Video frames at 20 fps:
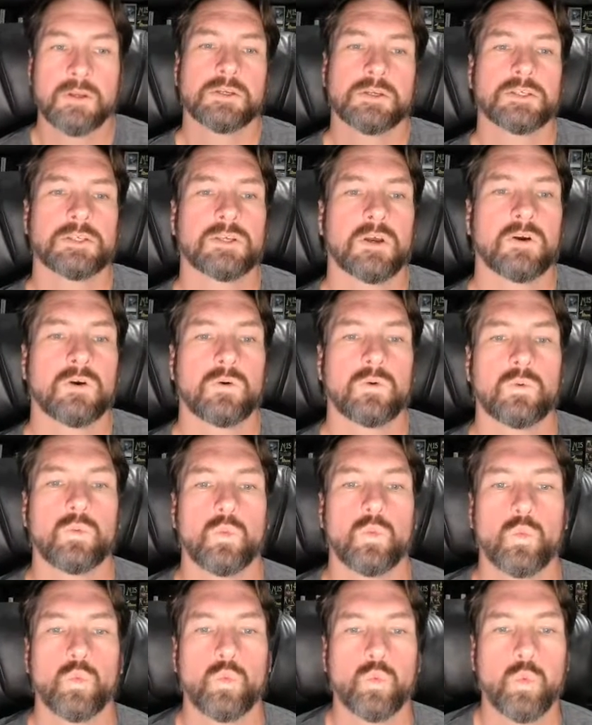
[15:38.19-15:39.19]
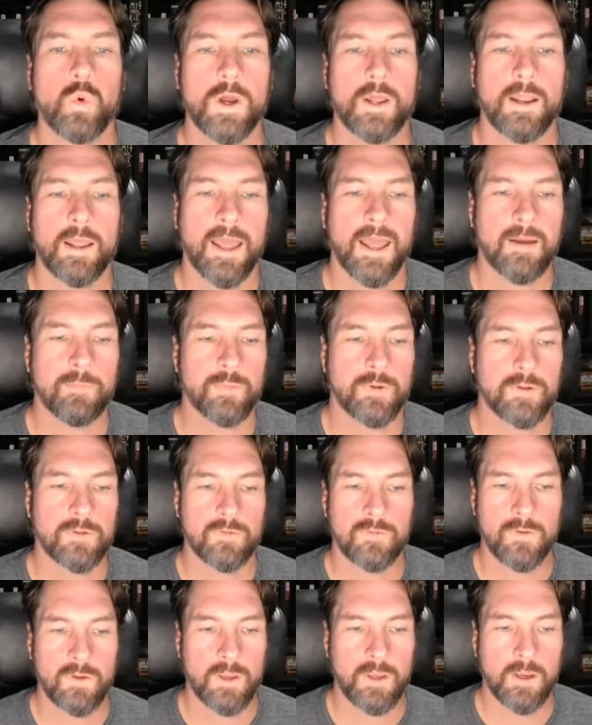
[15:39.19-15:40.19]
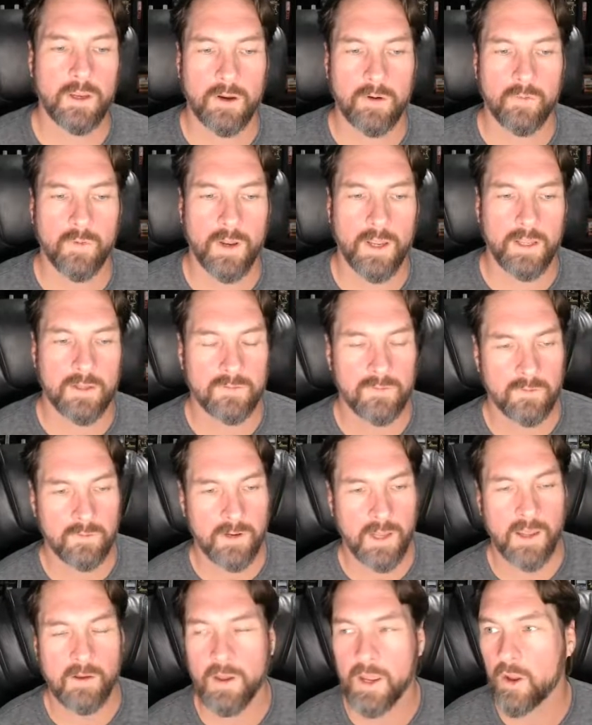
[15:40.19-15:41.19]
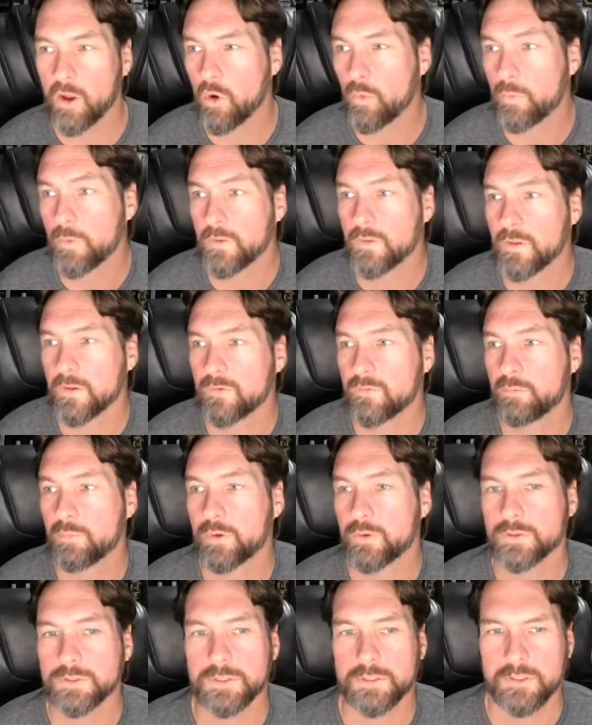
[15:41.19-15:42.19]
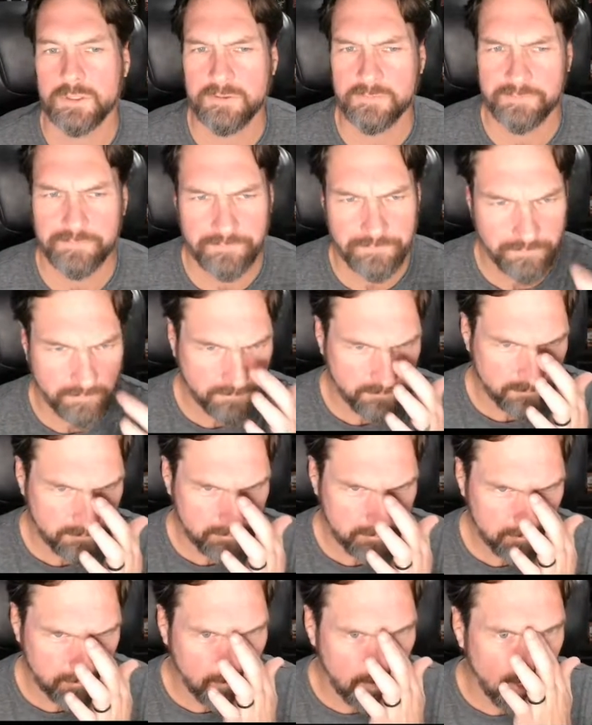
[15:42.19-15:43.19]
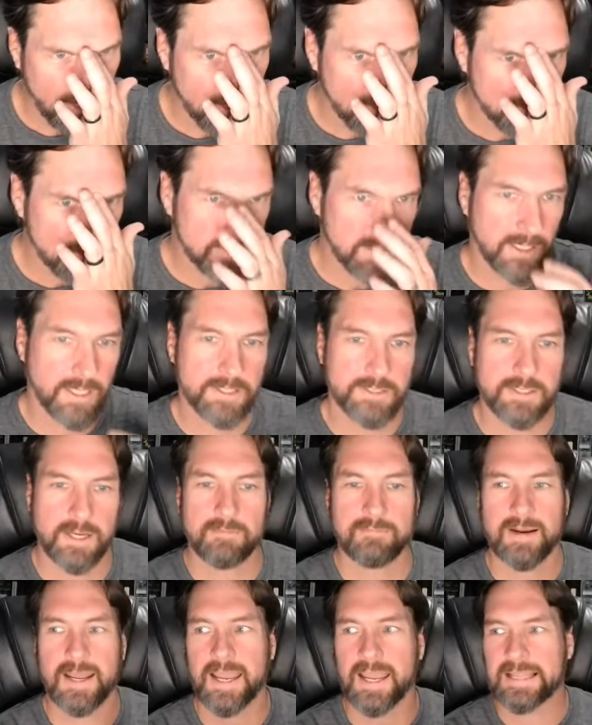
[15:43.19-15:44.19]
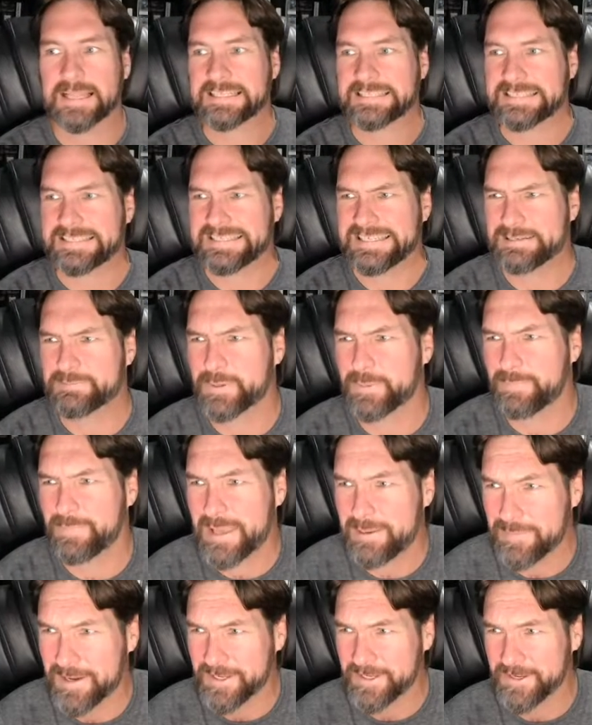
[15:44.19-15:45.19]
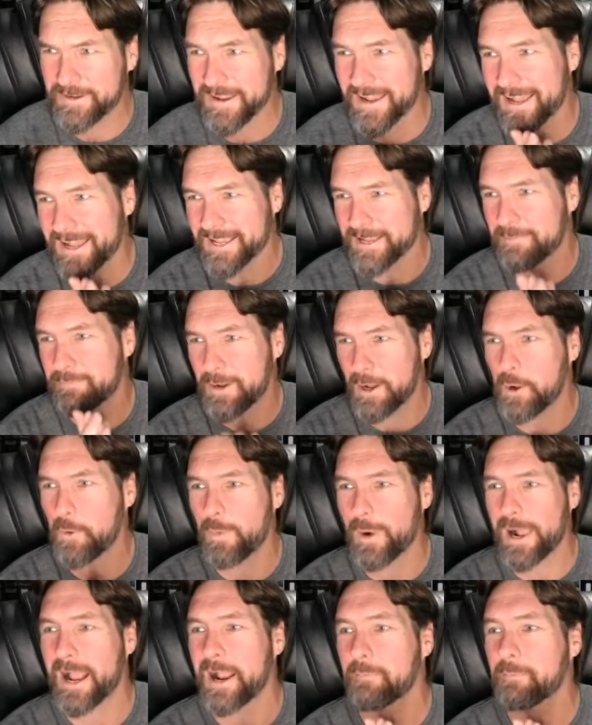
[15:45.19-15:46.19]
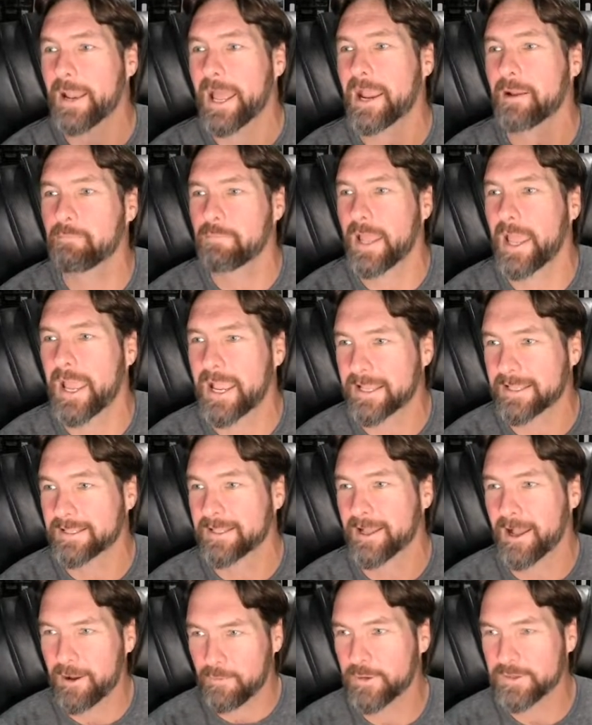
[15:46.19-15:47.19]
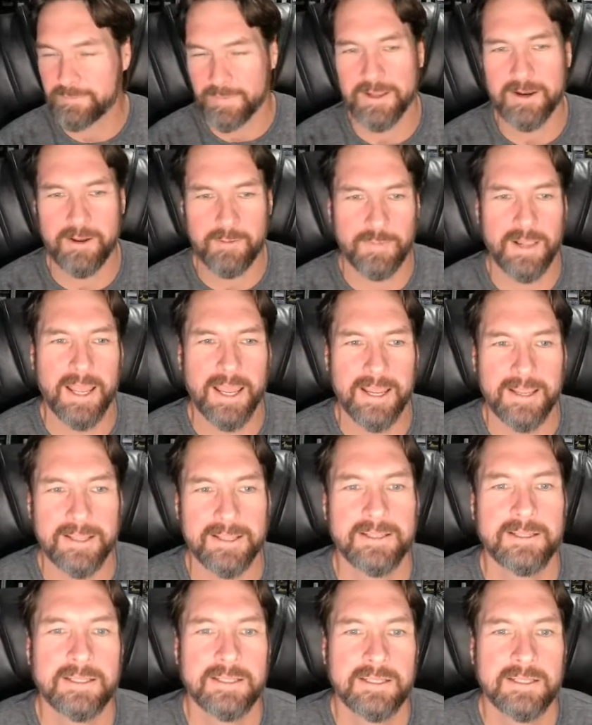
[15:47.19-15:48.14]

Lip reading: So what happens here, right? So now I open this booster, and it says, all right, let's see what Pimon you got. Come on, black, black, black. Always bet on black.